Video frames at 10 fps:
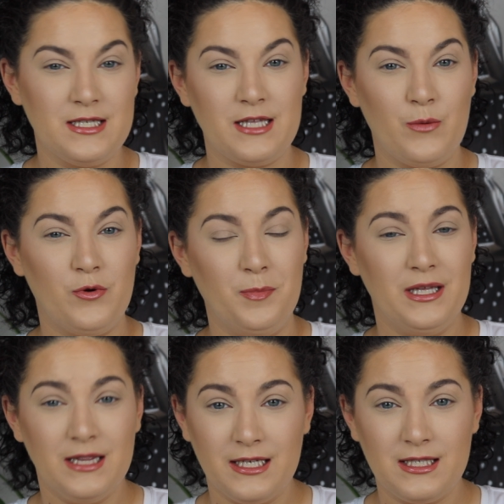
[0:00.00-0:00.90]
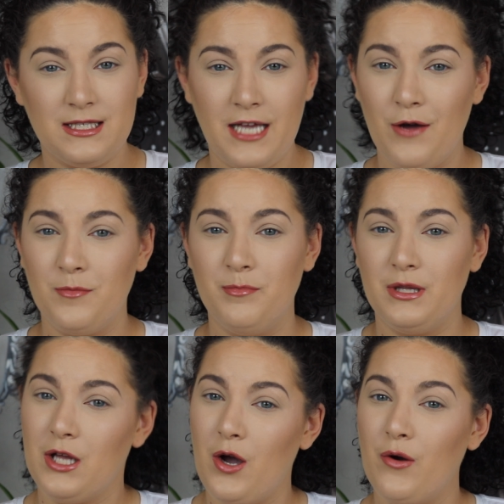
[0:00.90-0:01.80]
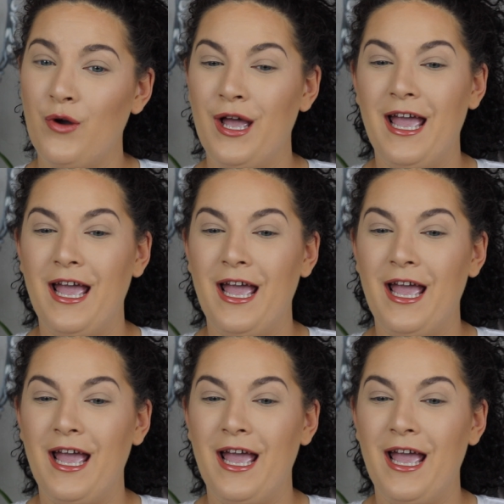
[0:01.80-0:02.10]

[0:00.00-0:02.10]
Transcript: They will be linked down below.